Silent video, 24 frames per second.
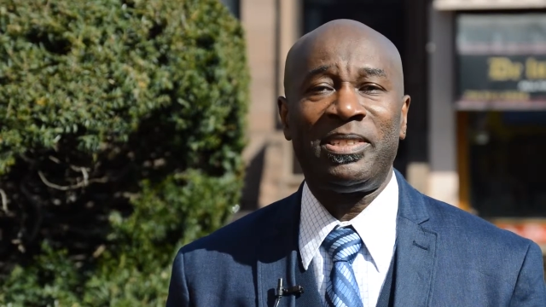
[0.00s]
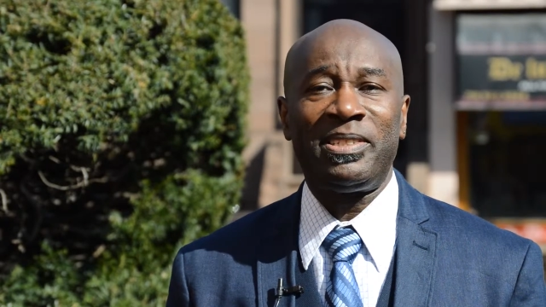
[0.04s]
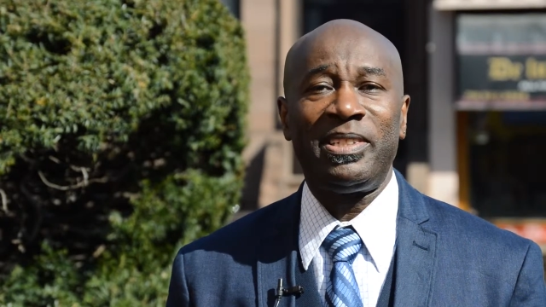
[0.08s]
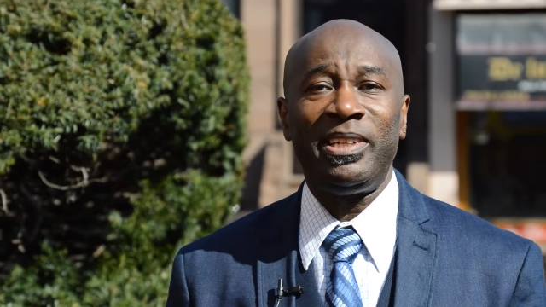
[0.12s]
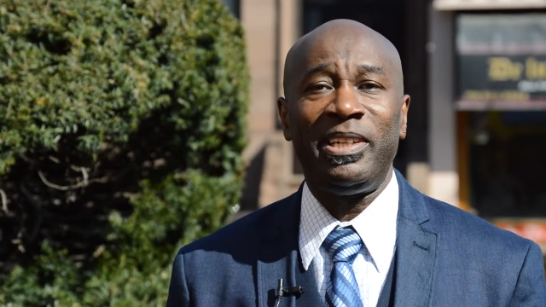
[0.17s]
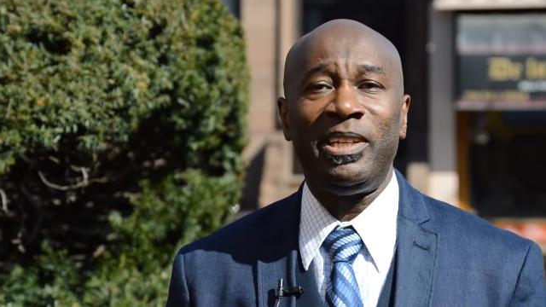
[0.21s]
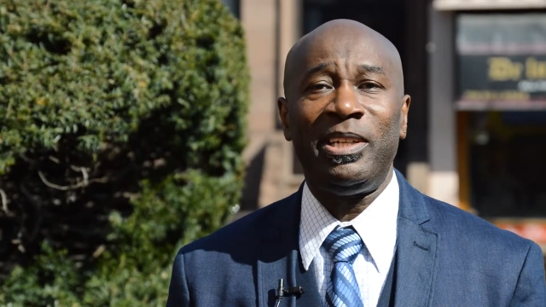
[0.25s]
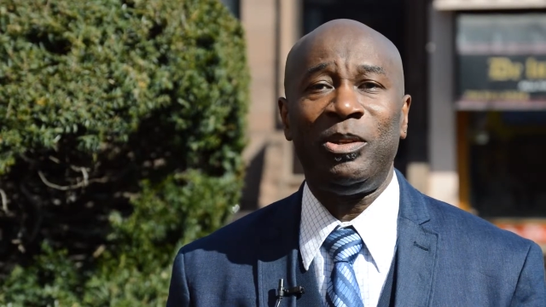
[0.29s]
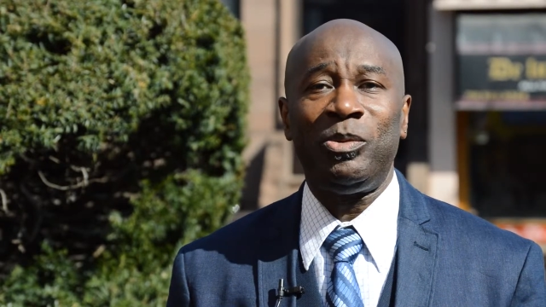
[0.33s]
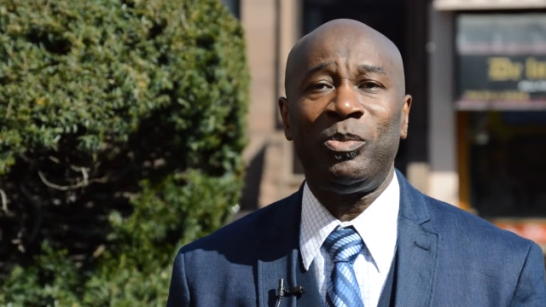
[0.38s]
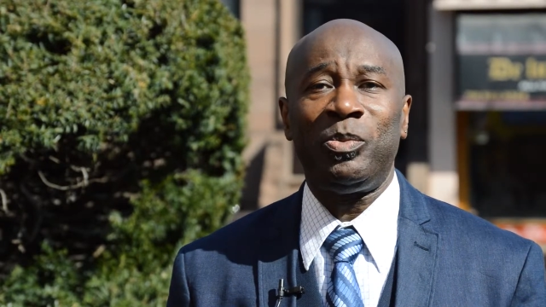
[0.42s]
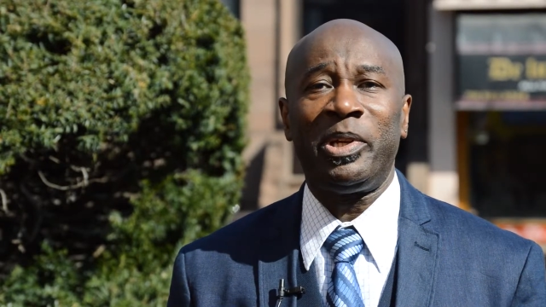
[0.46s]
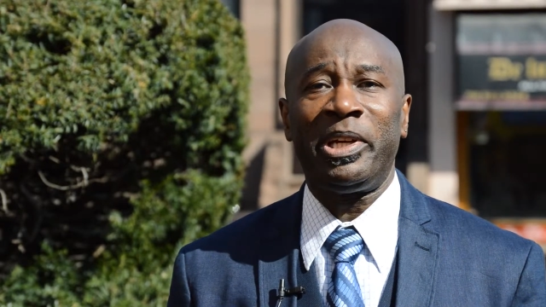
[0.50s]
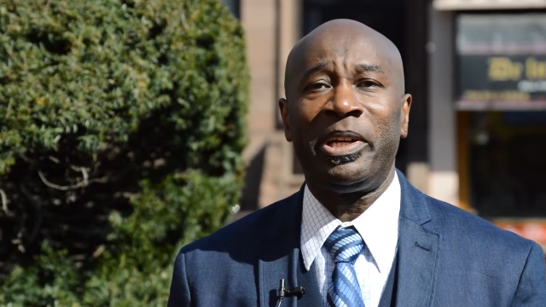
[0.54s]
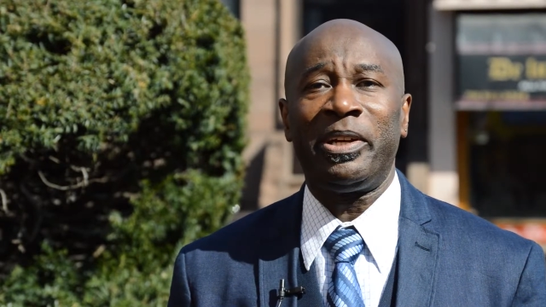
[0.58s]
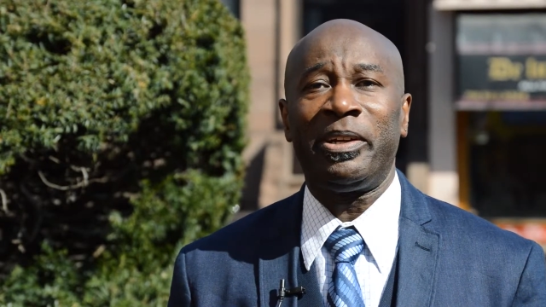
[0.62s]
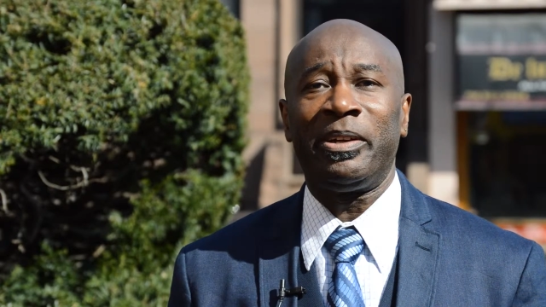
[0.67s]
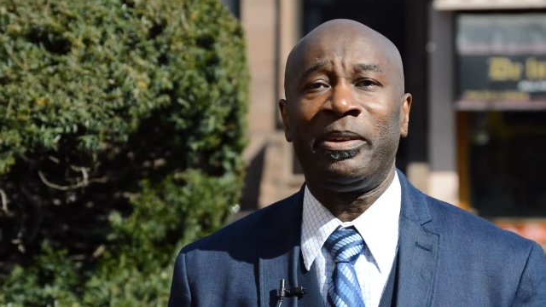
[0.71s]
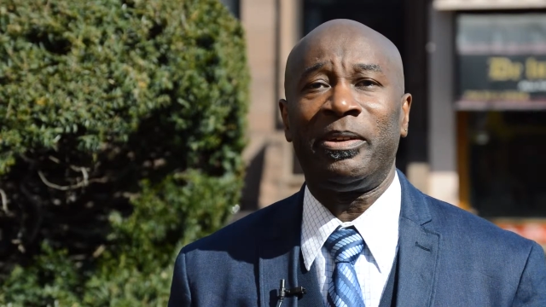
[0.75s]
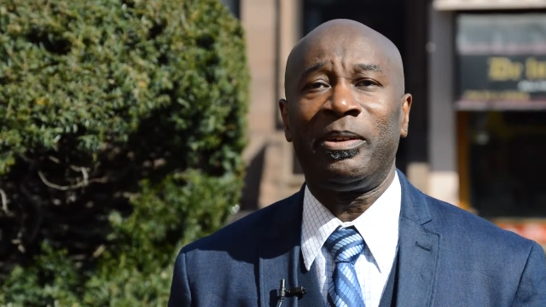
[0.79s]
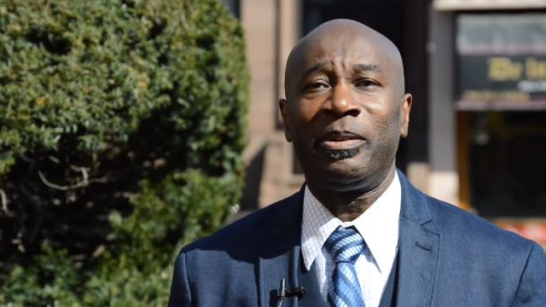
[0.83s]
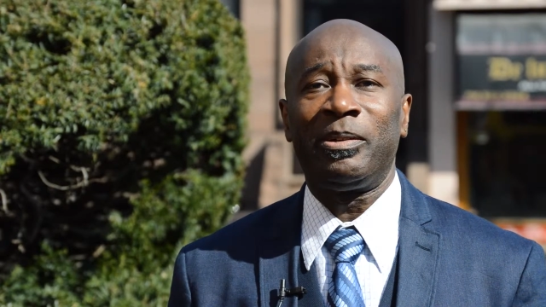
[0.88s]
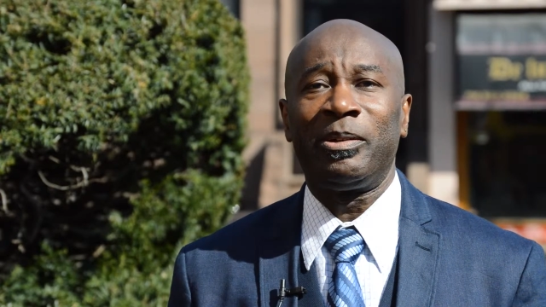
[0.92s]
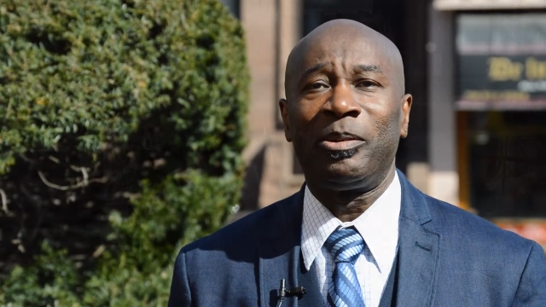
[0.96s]
see
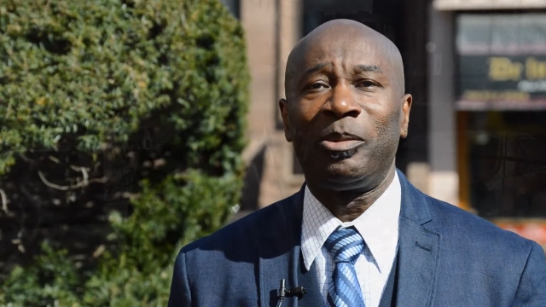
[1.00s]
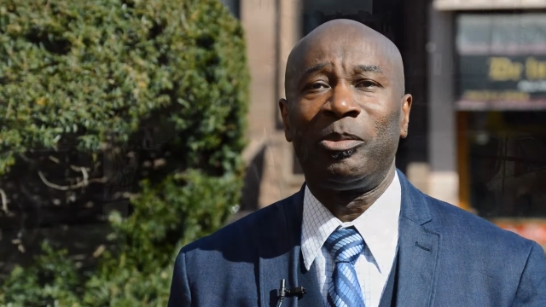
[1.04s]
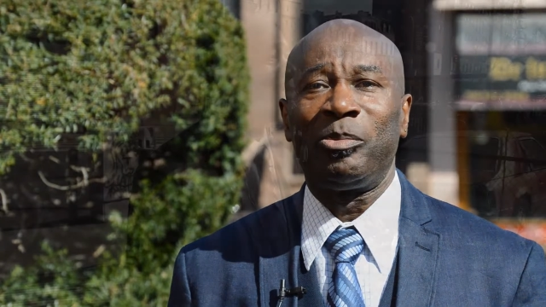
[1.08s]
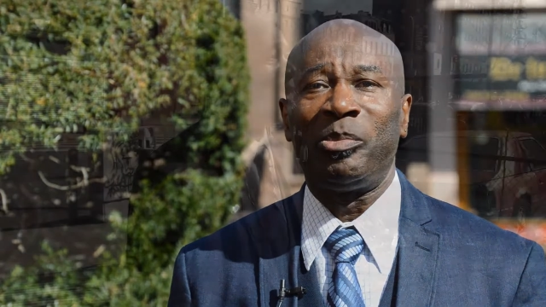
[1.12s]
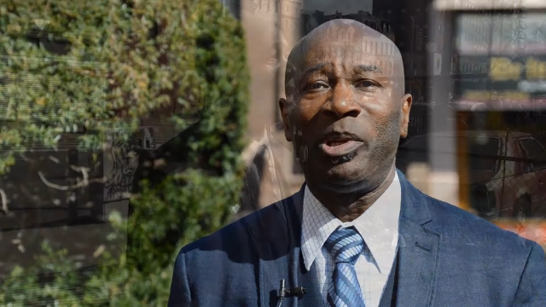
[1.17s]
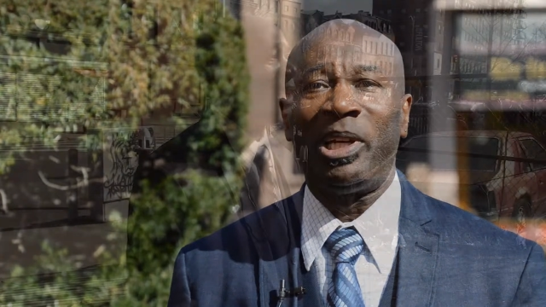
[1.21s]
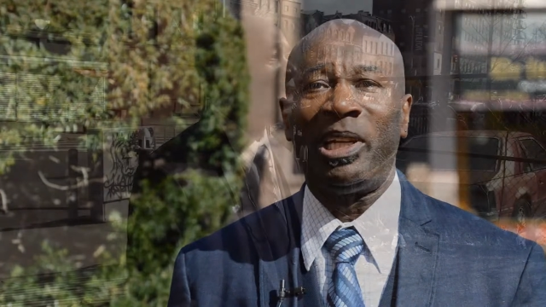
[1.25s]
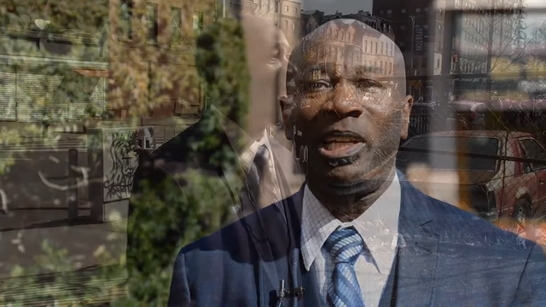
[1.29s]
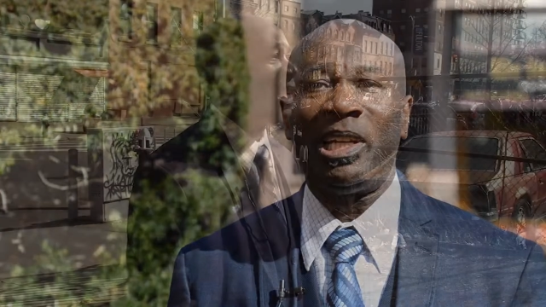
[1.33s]
where my